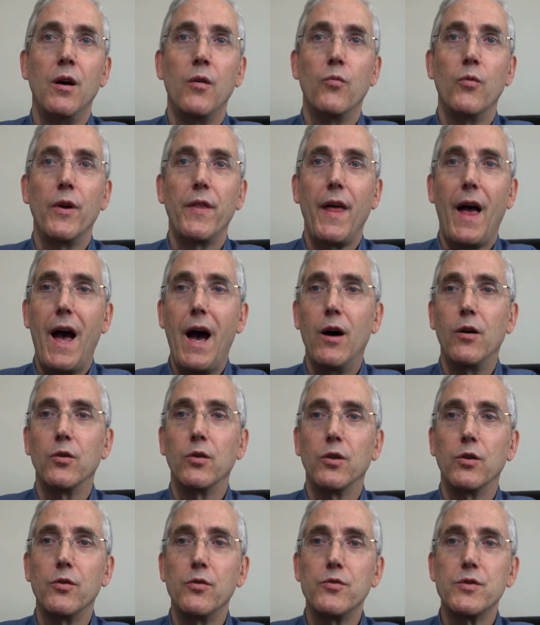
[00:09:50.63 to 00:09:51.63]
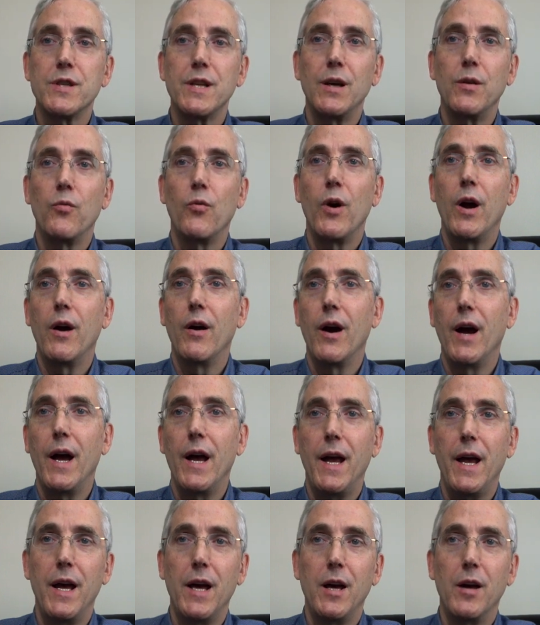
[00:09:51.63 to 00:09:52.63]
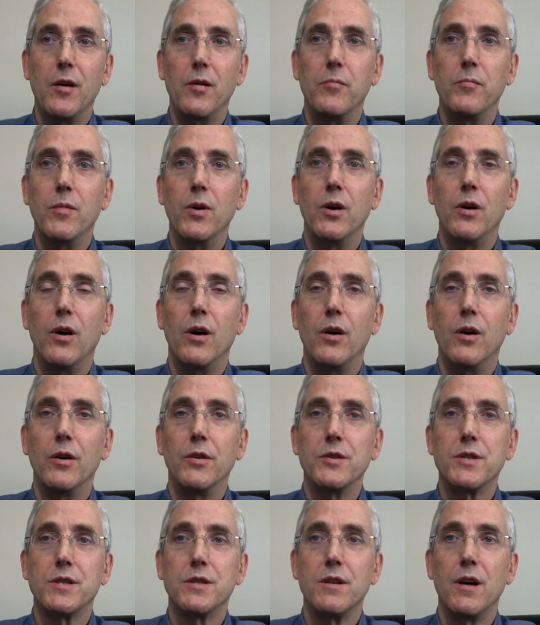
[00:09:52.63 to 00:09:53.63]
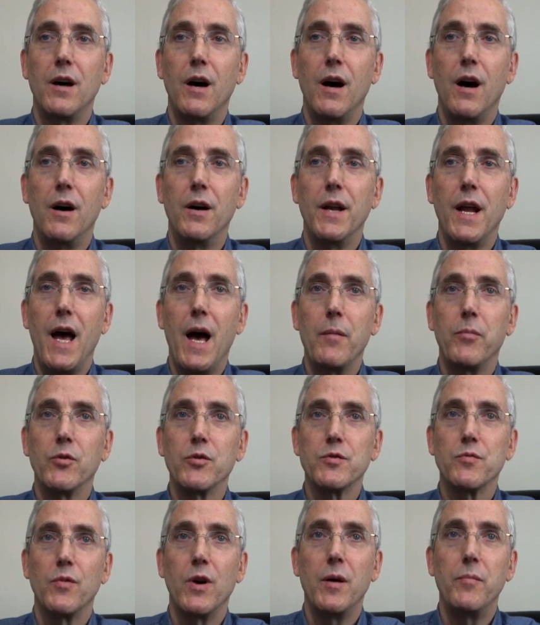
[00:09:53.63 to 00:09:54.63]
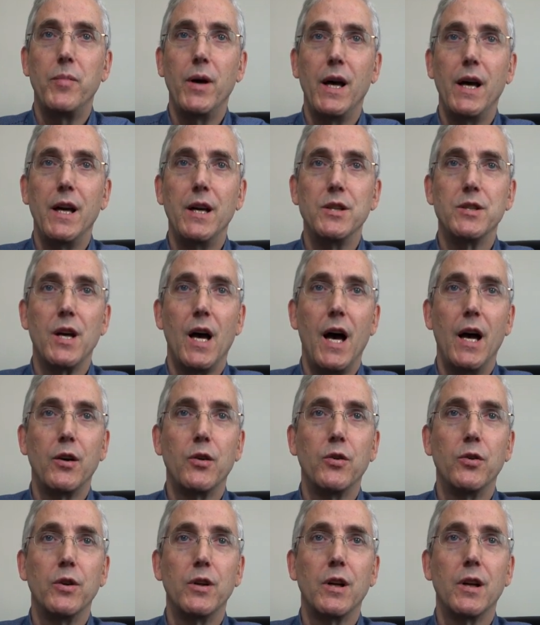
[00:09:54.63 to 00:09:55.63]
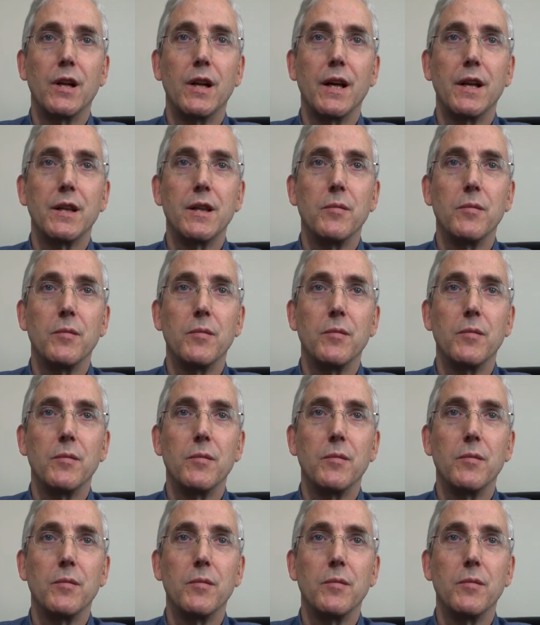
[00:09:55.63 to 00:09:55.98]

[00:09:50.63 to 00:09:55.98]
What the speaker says: without losing where I am on Apple's web page, I could click the